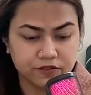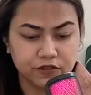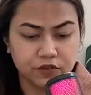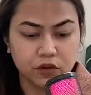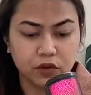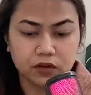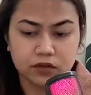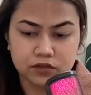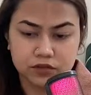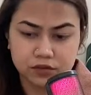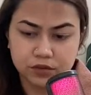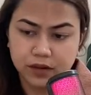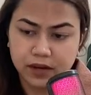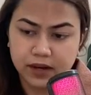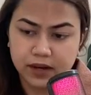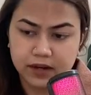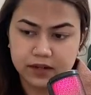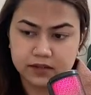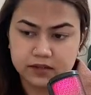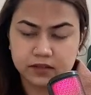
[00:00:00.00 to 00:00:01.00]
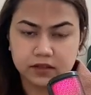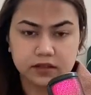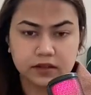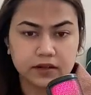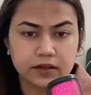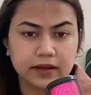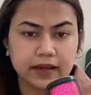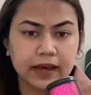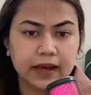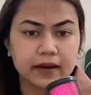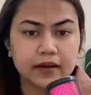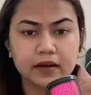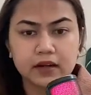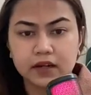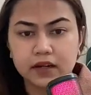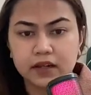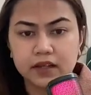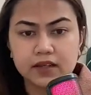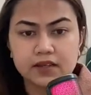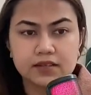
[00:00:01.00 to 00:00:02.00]
we also add certain
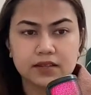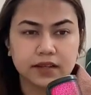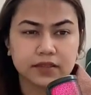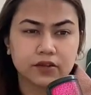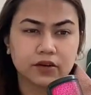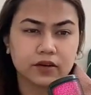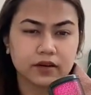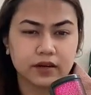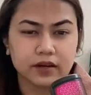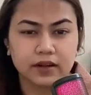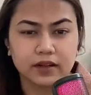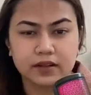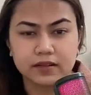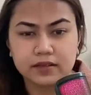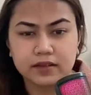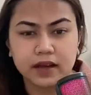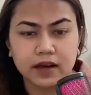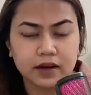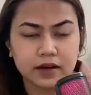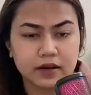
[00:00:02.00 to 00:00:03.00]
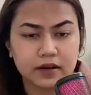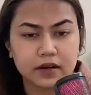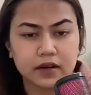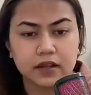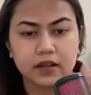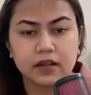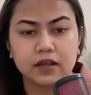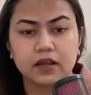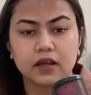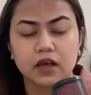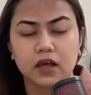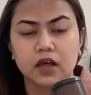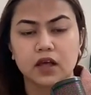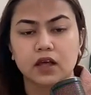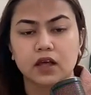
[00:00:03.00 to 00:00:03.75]
guarantees like 30 days guarantee,